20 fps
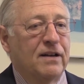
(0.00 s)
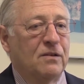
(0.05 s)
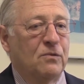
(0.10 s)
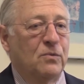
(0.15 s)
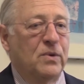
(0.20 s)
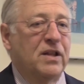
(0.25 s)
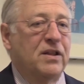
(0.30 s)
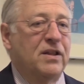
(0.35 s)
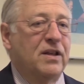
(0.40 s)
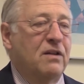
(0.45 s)

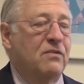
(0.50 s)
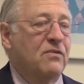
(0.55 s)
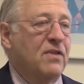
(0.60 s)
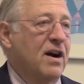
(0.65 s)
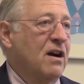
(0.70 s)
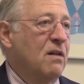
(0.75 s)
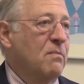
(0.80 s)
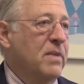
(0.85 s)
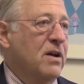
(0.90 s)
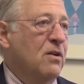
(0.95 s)
with
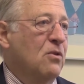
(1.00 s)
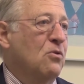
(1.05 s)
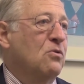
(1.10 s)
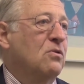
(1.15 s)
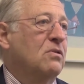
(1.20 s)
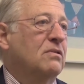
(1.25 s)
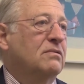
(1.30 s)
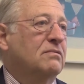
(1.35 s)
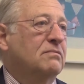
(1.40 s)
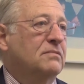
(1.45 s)

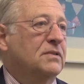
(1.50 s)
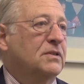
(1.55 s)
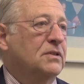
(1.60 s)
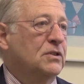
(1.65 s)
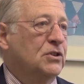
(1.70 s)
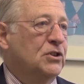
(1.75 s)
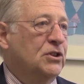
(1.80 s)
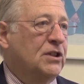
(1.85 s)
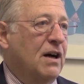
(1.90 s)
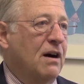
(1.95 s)
environmental
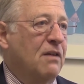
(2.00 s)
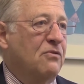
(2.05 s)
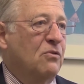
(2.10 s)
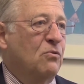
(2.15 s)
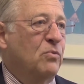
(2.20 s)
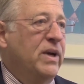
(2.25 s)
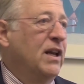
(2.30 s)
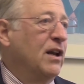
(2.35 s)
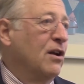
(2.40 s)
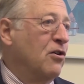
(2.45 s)
stuff.
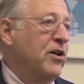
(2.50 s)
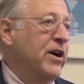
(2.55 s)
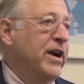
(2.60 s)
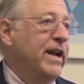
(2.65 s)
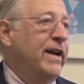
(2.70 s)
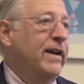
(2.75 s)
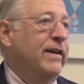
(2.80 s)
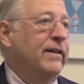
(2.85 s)
We learned it.